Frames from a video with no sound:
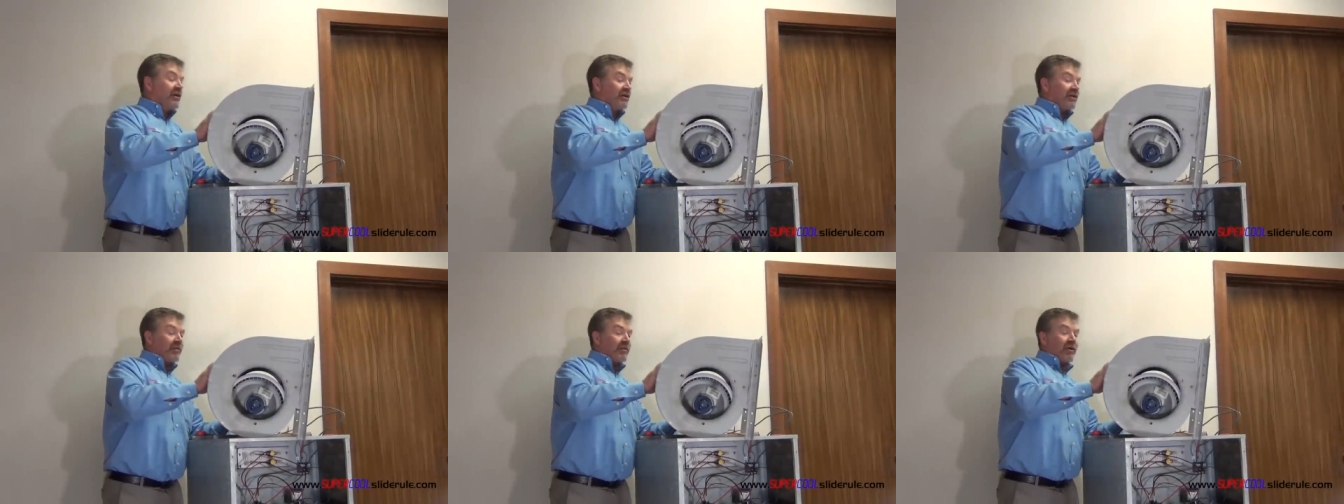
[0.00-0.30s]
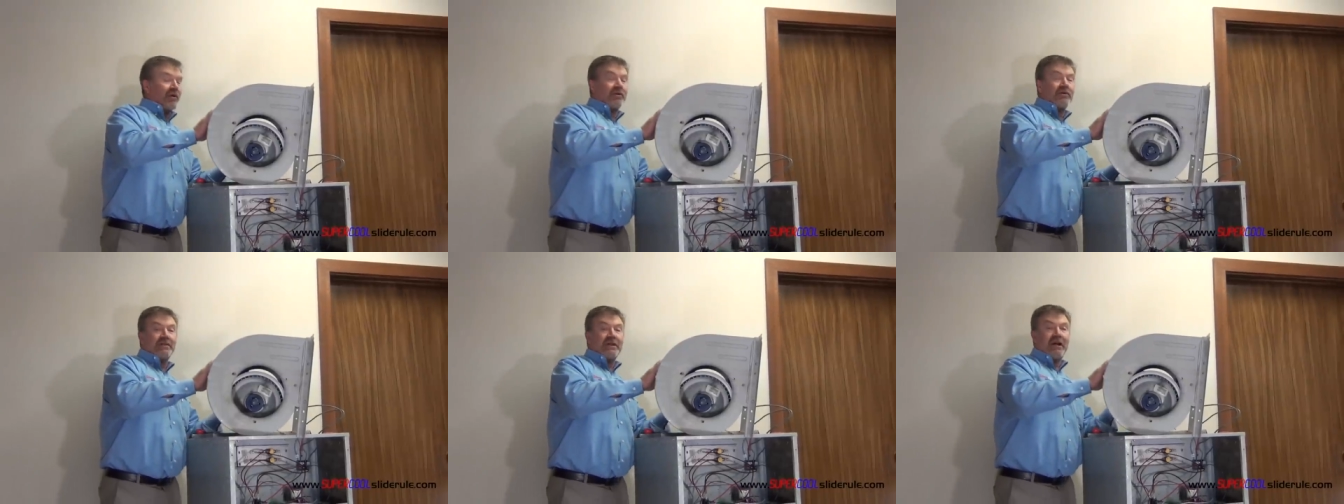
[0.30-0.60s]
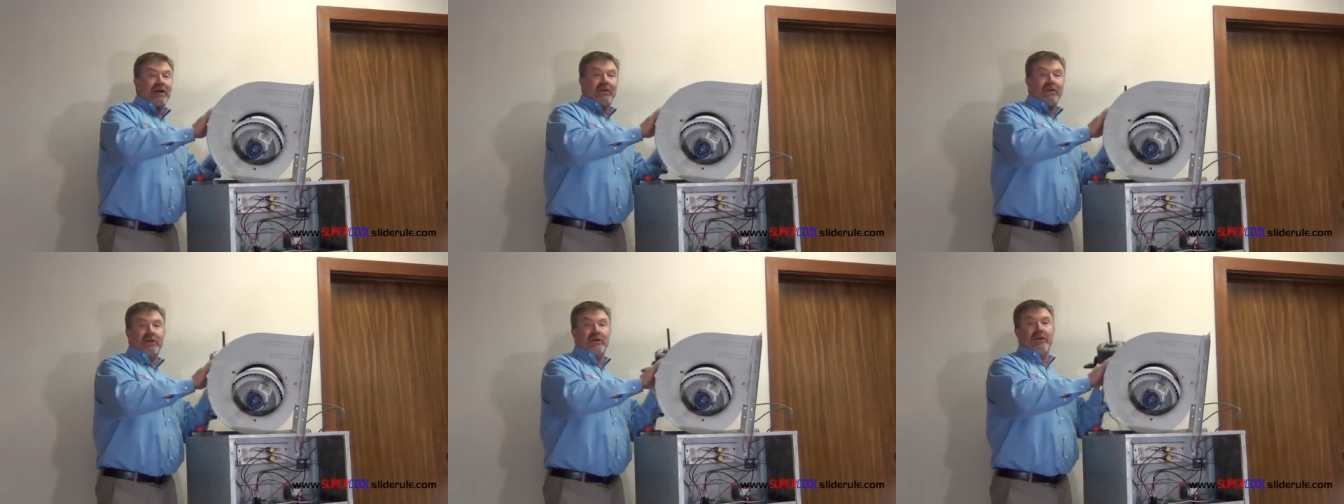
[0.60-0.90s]
The motor's
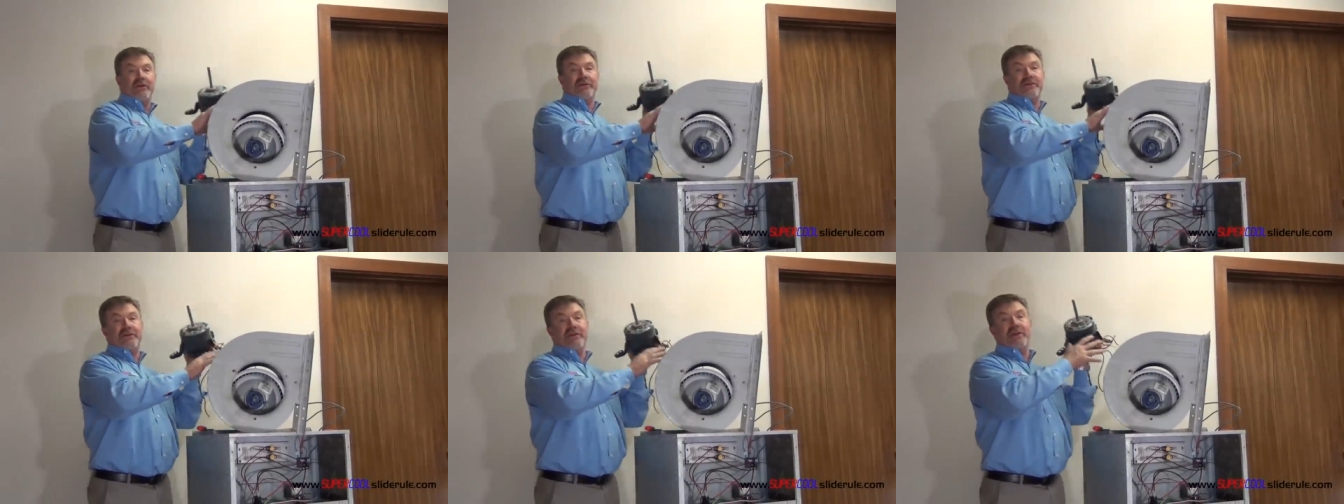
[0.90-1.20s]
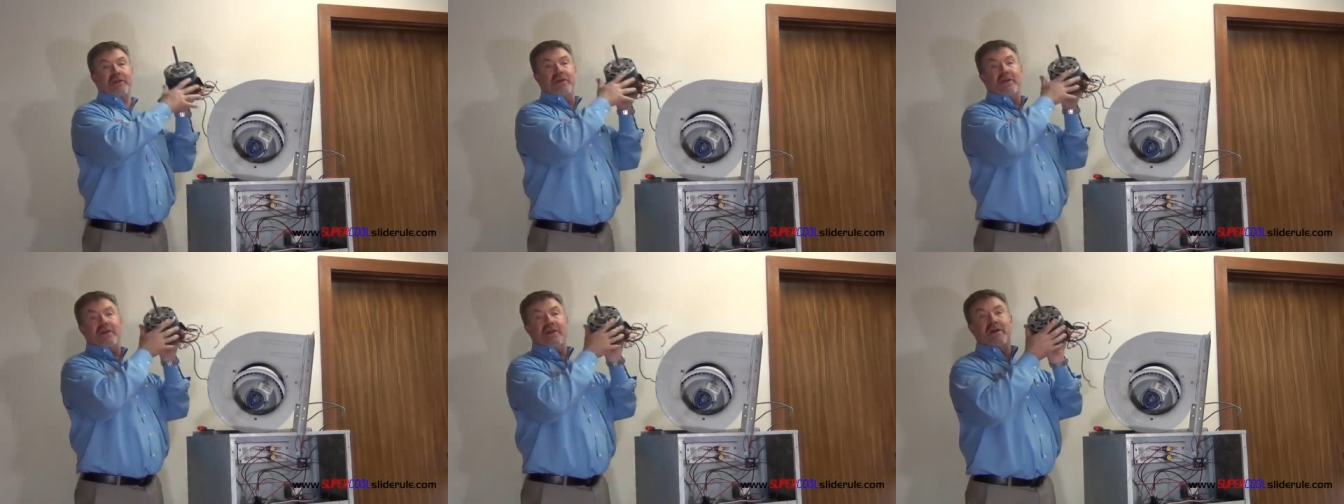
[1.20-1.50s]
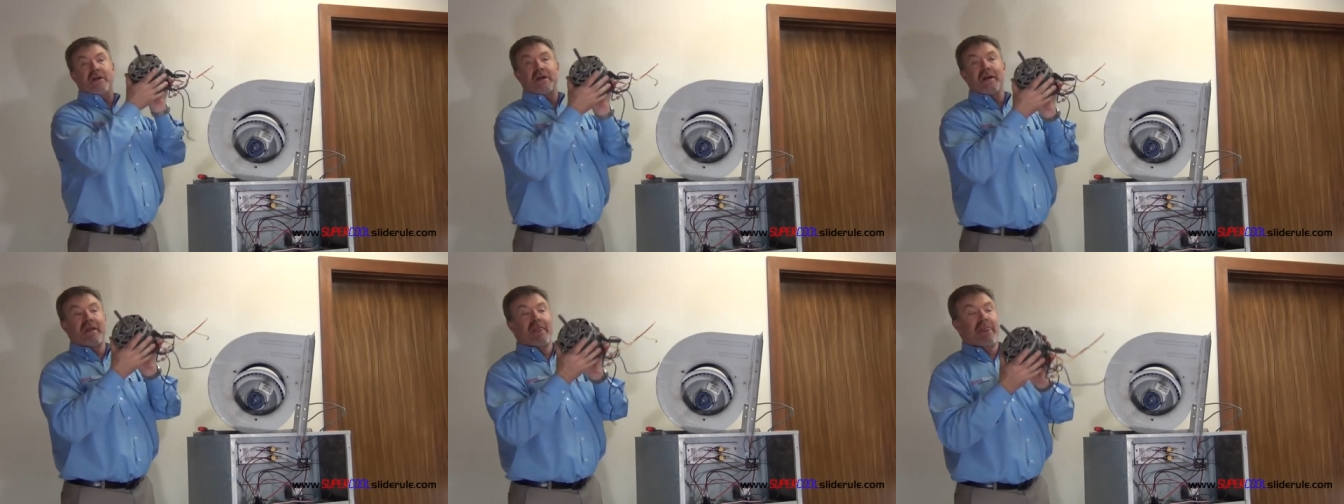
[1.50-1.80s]
now loose.
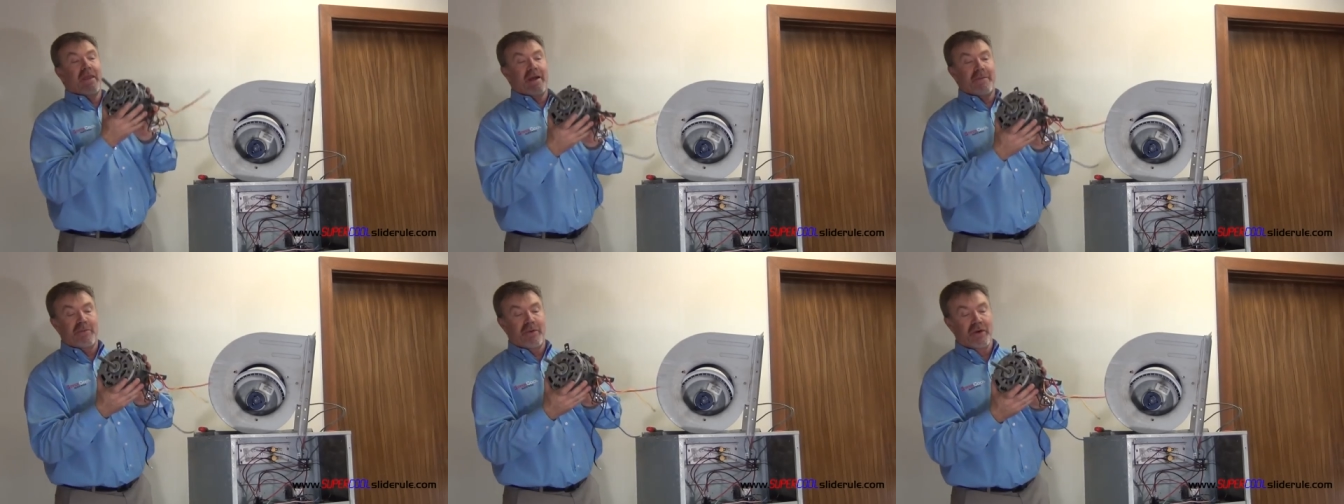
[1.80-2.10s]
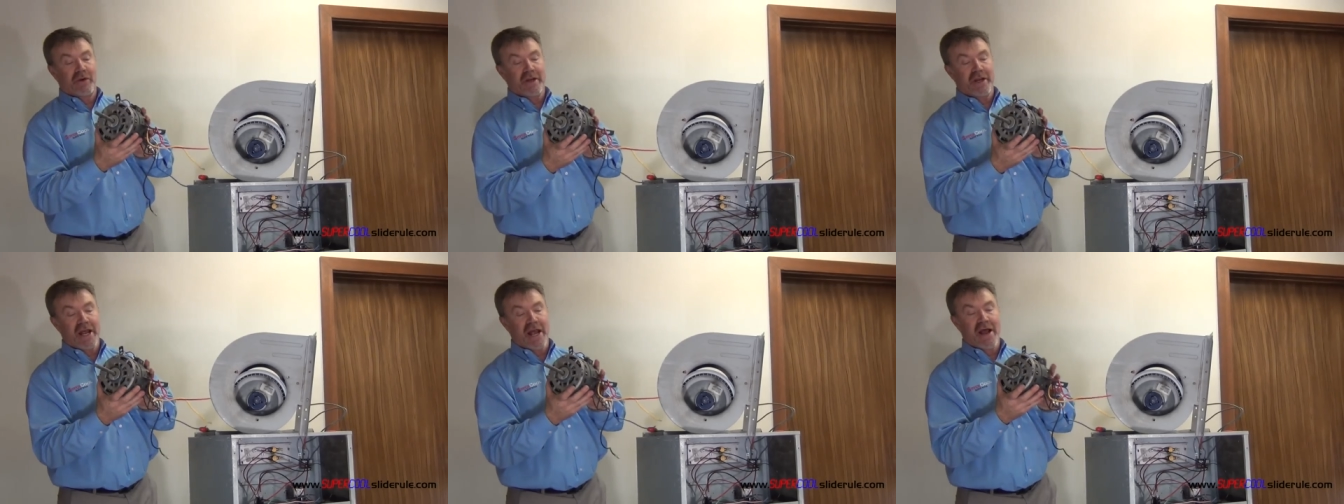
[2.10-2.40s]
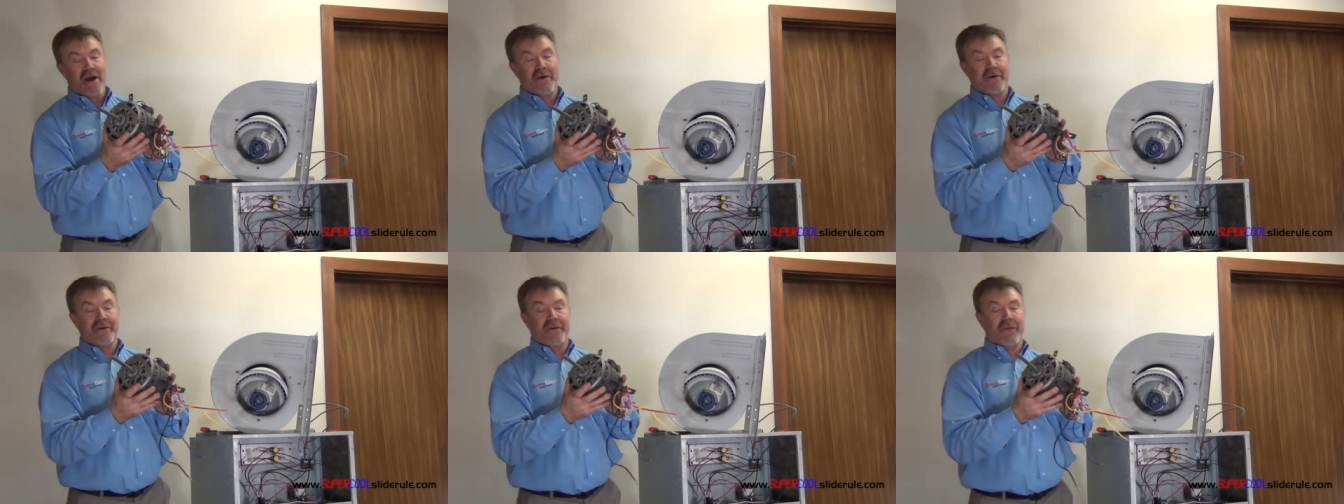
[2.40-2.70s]
I pull it
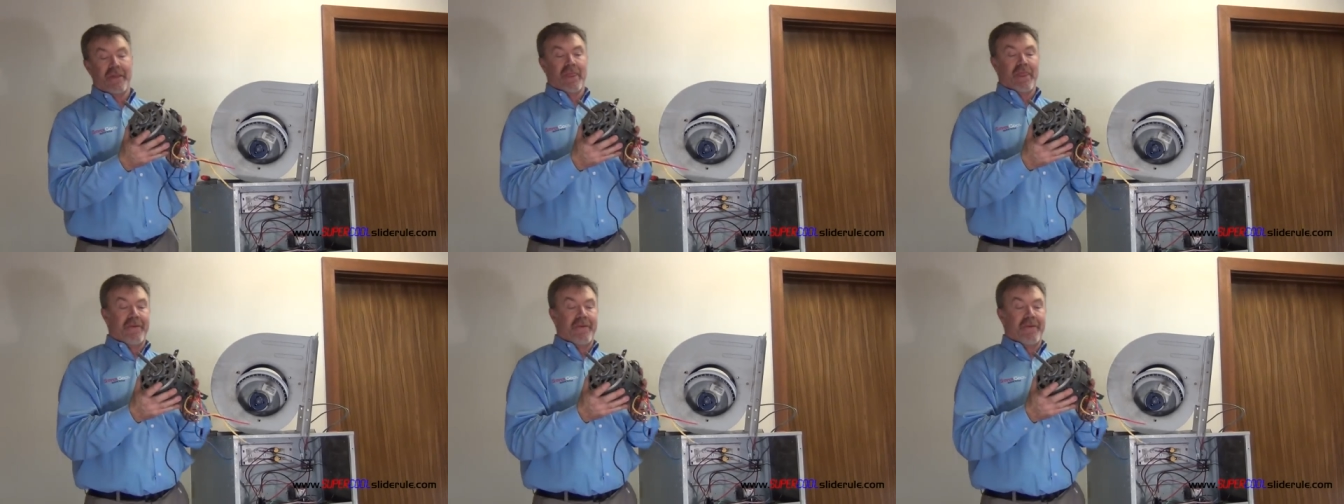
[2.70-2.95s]
out.